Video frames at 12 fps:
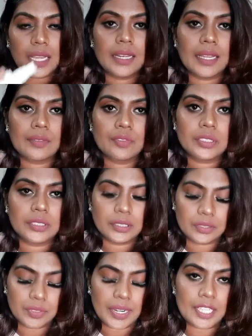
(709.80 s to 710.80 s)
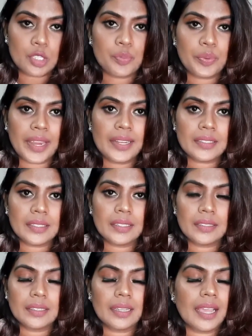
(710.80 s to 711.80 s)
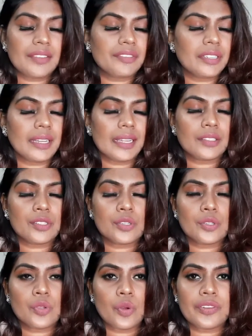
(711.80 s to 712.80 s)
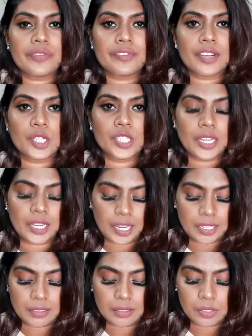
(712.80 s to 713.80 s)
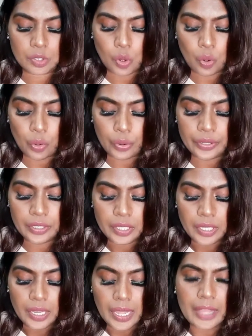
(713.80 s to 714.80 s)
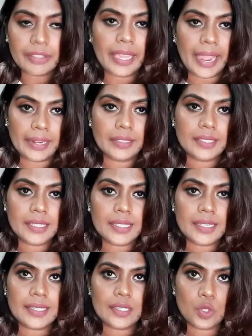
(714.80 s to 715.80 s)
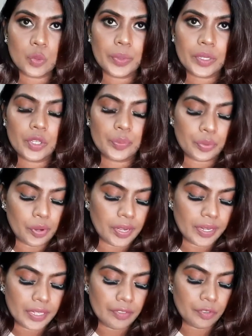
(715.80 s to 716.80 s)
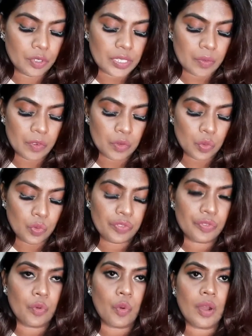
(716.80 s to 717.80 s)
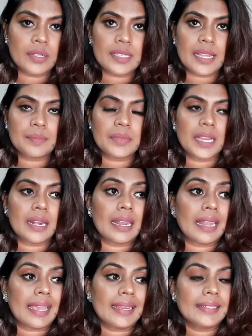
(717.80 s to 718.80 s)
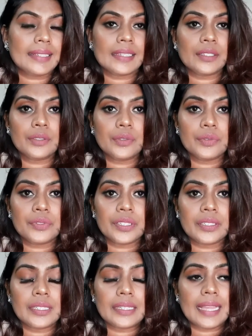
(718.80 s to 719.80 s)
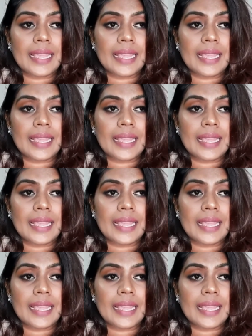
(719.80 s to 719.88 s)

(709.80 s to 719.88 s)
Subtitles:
I love this. When I spray it, I feel like so refreshing and so good. Again, this is a super good product. If you're someone who wants something light and you don't really